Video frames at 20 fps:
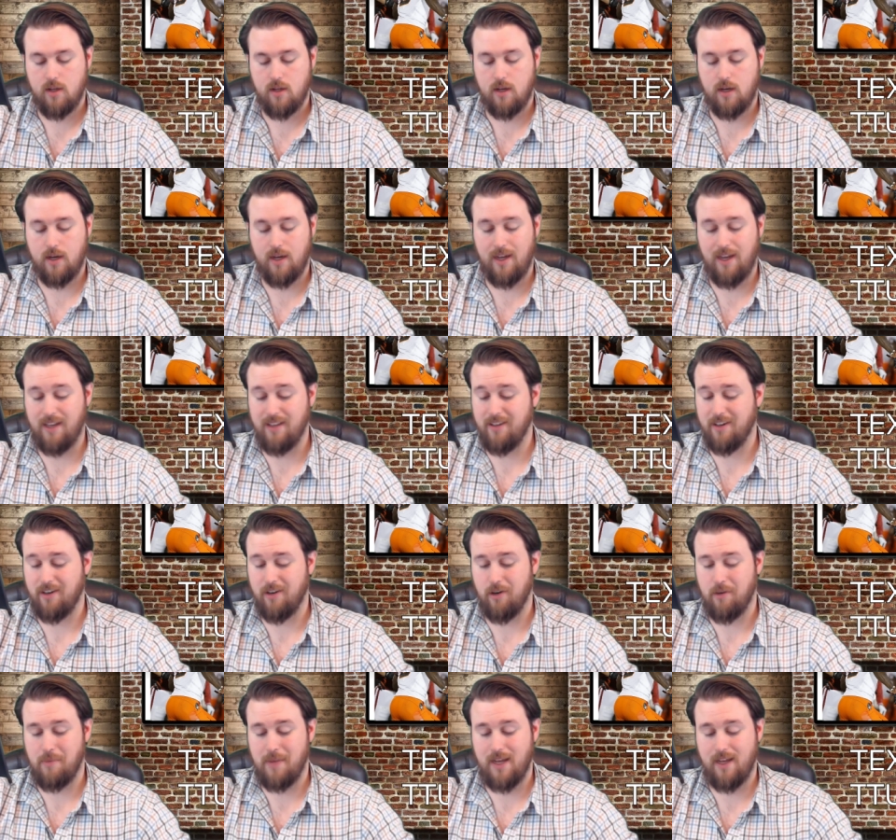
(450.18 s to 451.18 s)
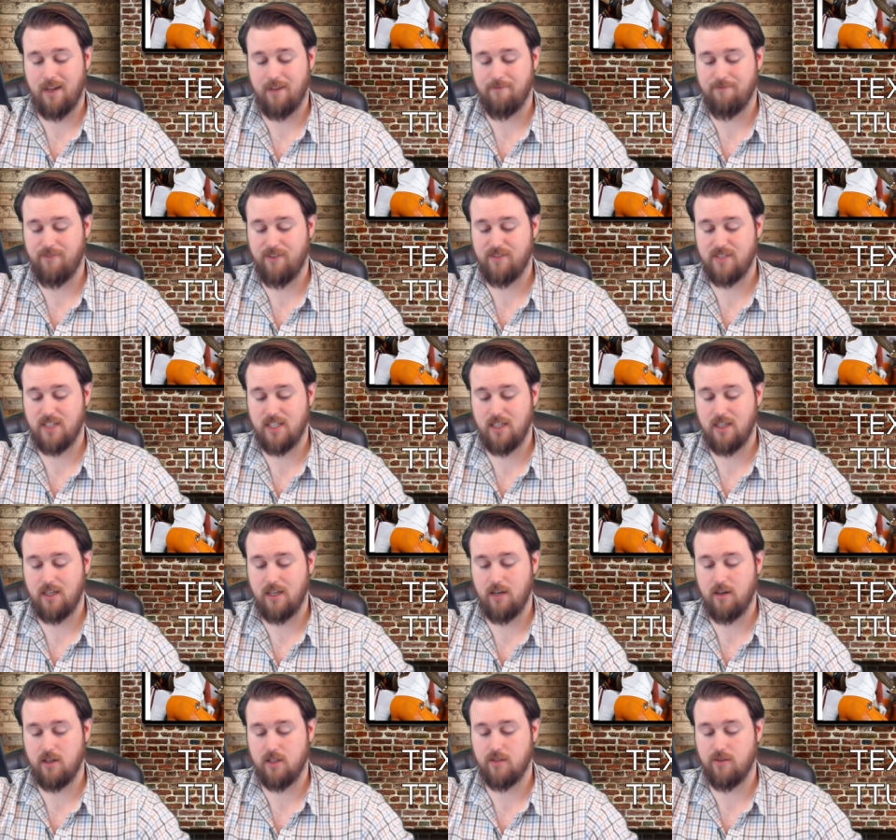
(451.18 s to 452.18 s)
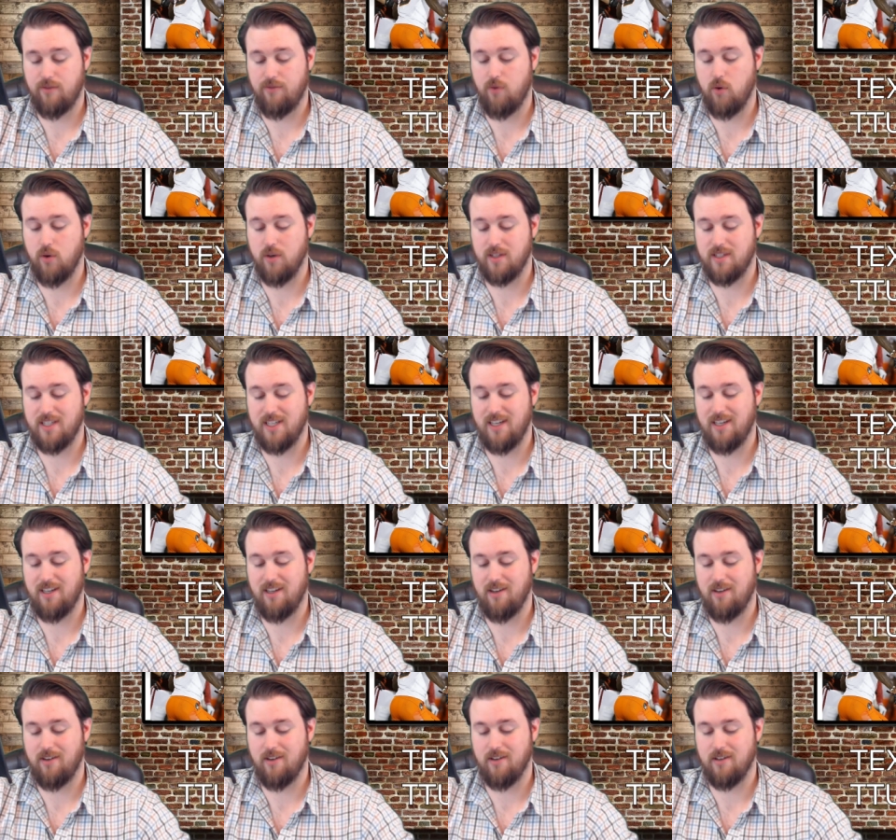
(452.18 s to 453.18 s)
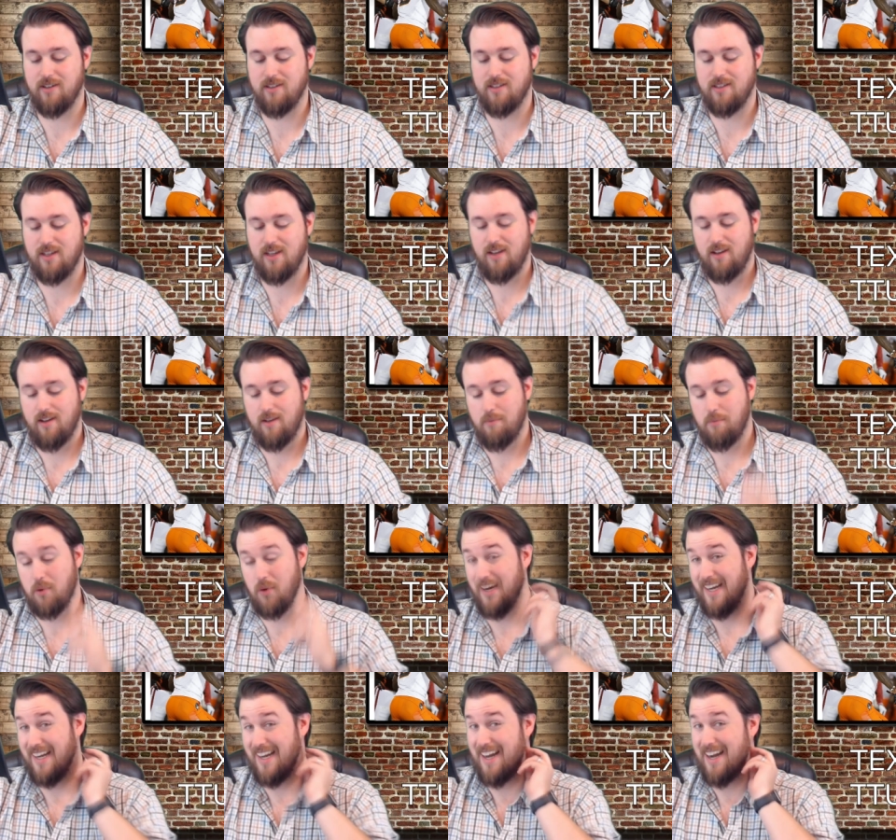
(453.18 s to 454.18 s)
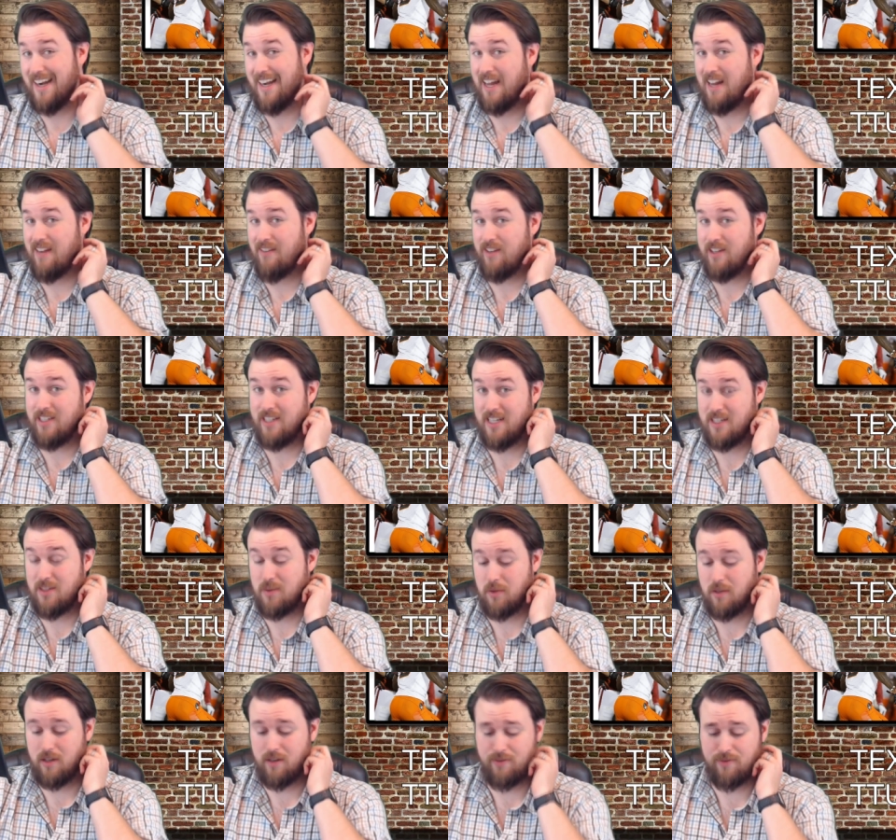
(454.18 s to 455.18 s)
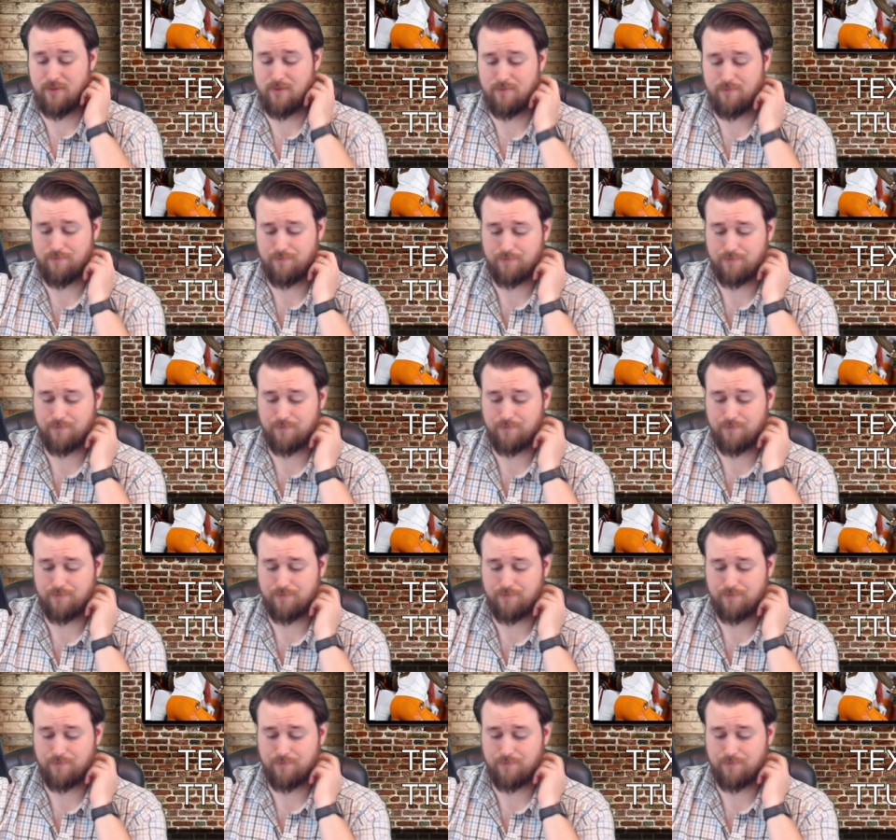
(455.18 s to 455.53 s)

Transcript: Uh, Ehlinger, man, 15 carries for 14 yards, 0.9 average. That's rough.